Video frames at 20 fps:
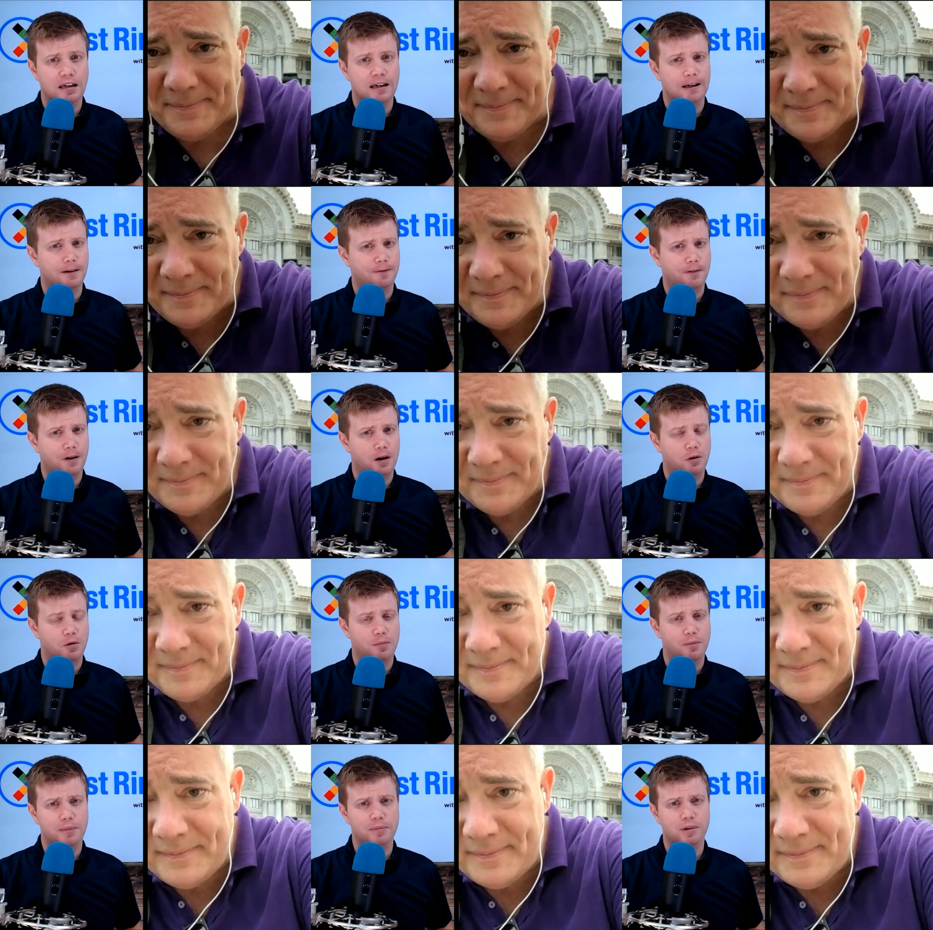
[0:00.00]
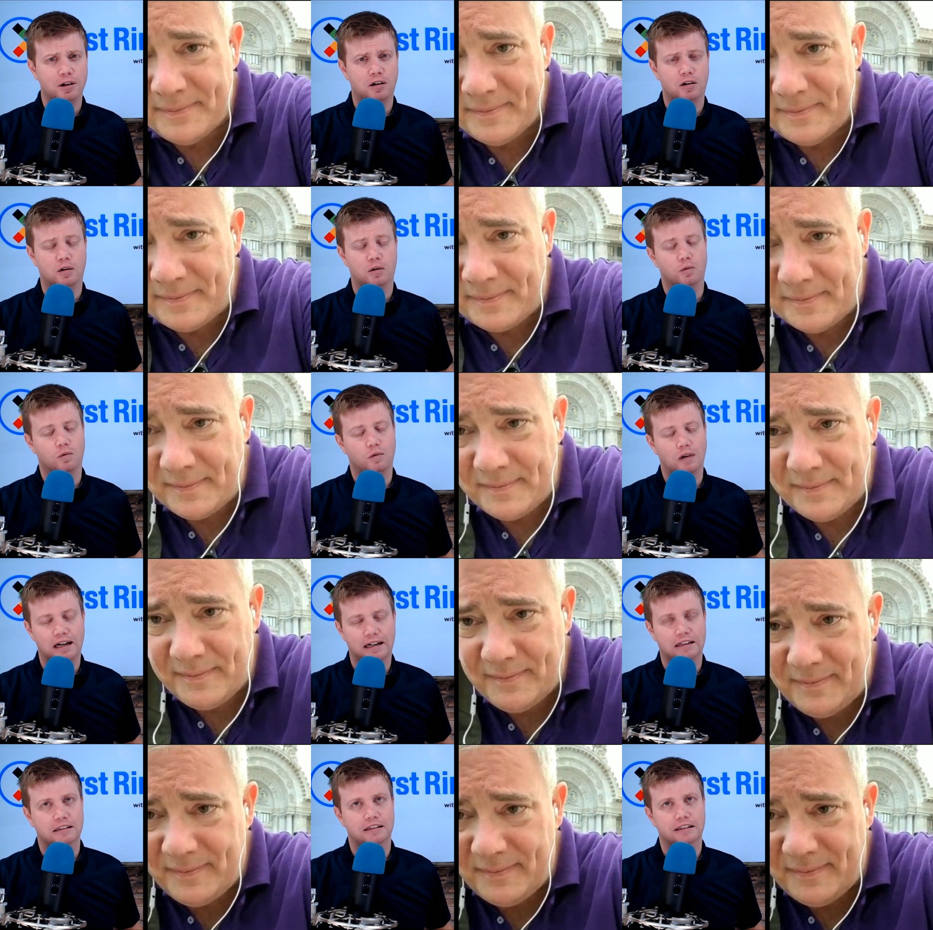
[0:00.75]
Speaker 1: if I remember
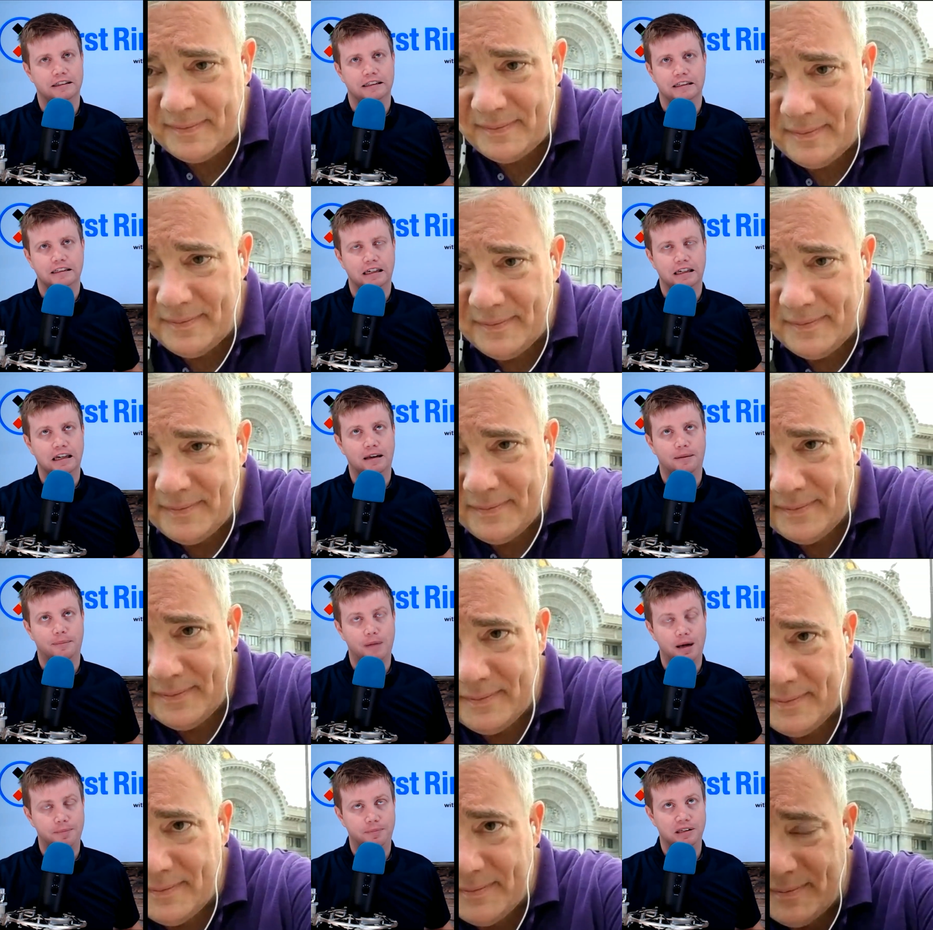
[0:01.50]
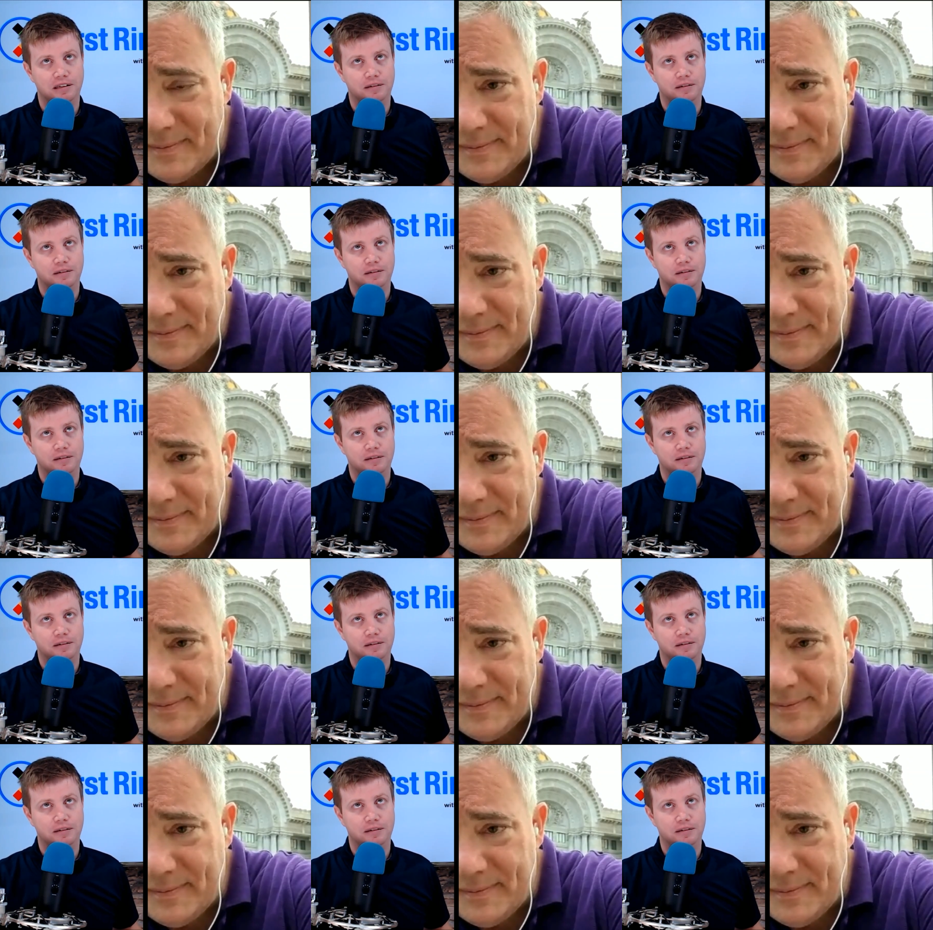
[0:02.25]
correctly, and I might be